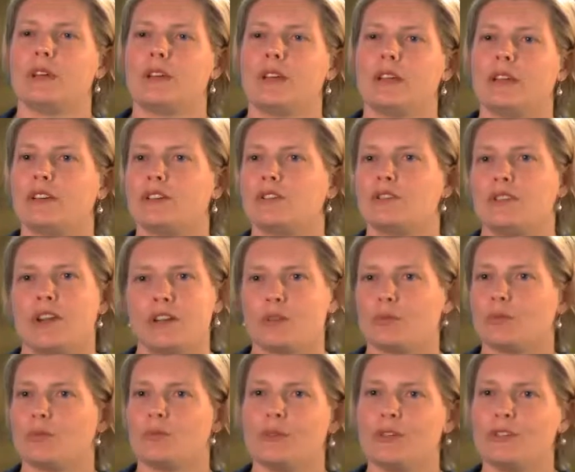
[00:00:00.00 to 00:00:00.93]

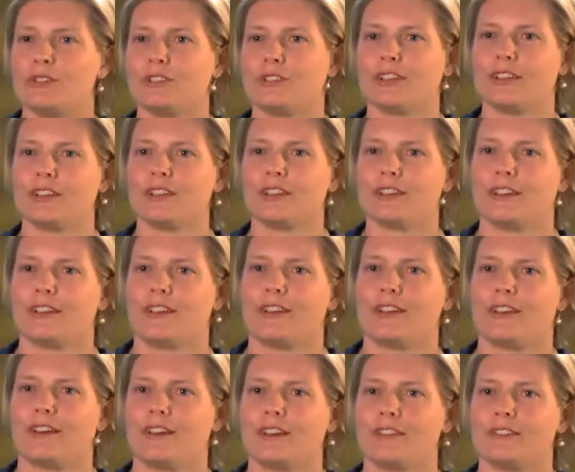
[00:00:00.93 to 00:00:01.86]
incredible music,
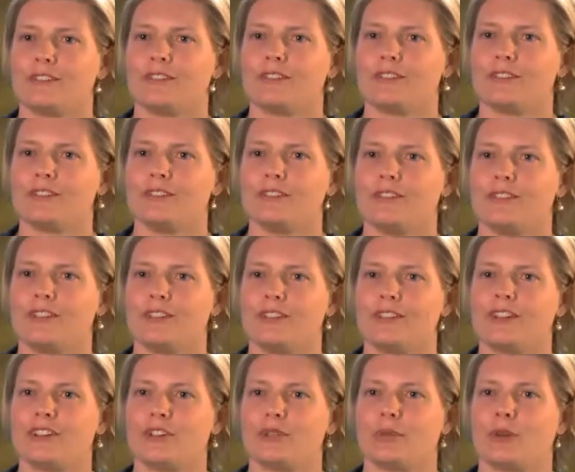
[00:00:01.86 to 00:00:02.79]
and
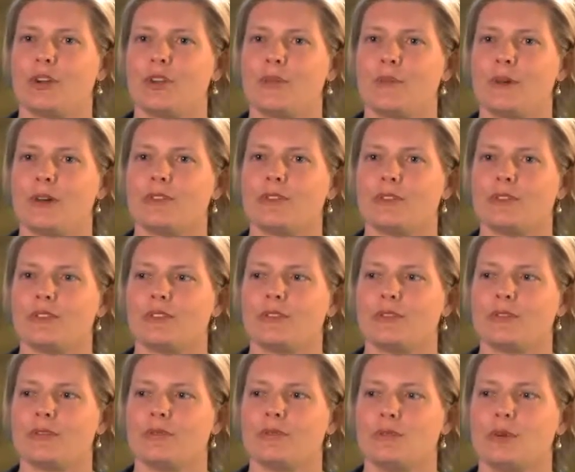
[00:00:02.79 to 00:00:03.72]
this is one of the most
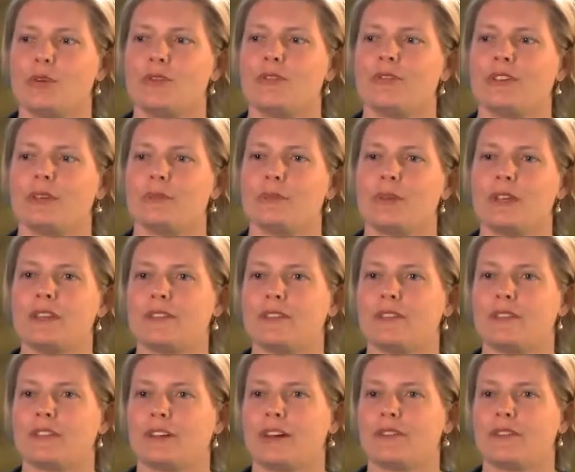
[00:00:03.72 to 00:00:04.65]
moving
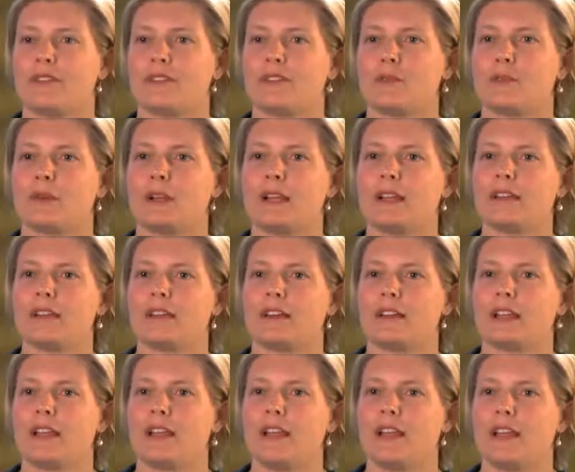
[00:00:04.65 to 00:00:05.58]
pieces I've ever played.
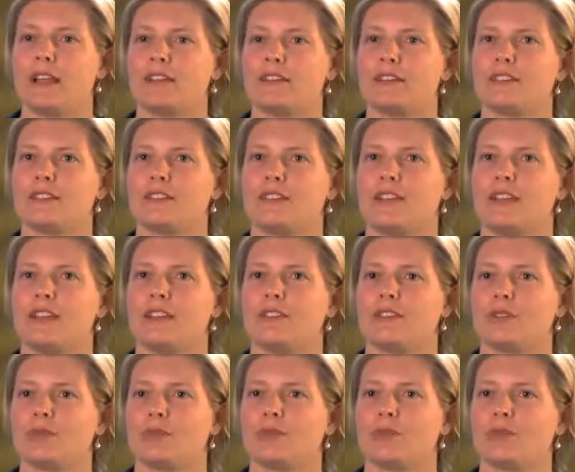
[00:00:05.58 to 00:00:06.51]

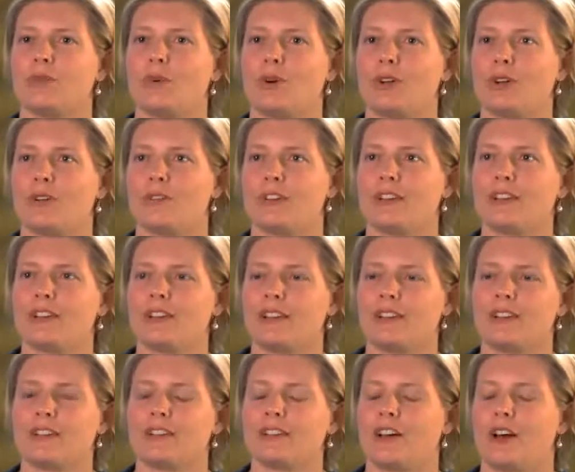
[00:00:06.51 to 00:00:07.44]
It's one of
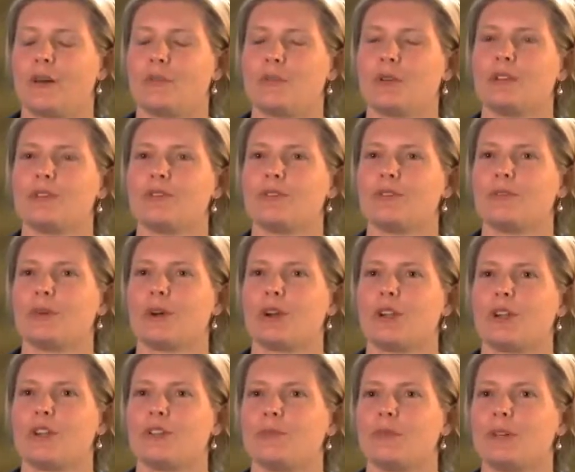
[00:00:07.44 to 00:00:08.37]
an example of one
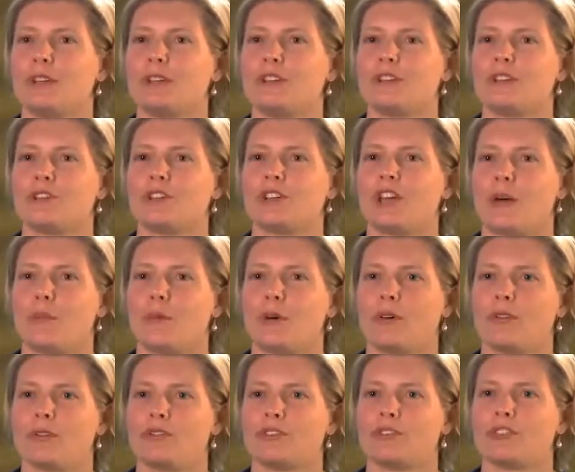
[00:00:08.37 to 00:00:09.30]
of those pieces you come
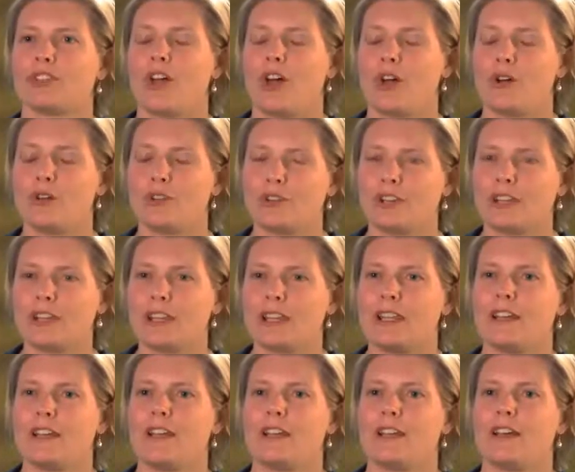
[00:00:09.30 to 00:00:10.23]
off
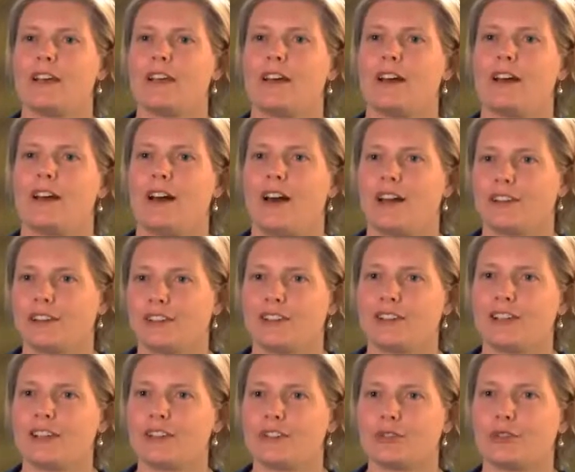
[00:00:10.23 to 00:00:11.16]
totally,
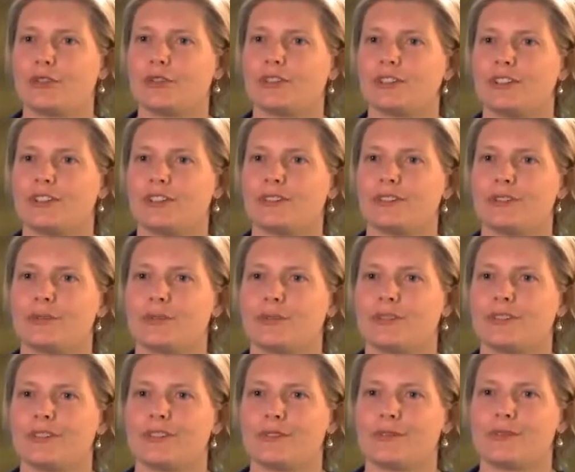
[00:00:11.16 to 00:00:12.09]
utterly exhausted
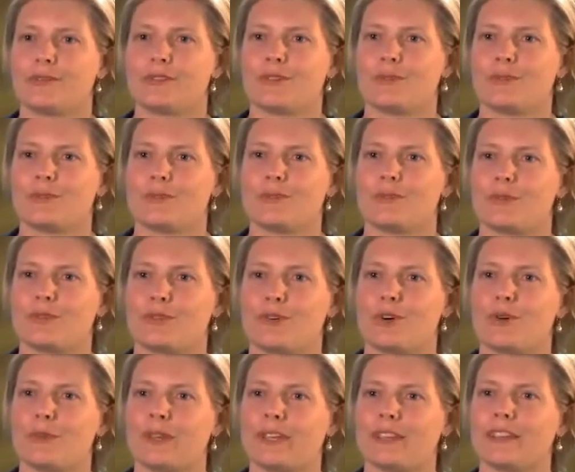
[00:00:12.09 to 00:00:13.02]
from
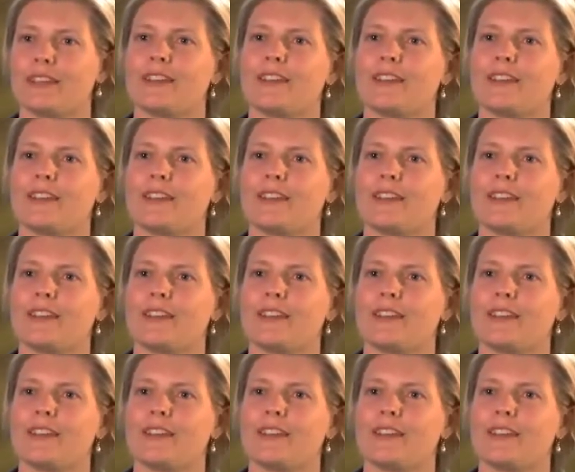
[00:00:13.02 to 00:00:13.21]
performing,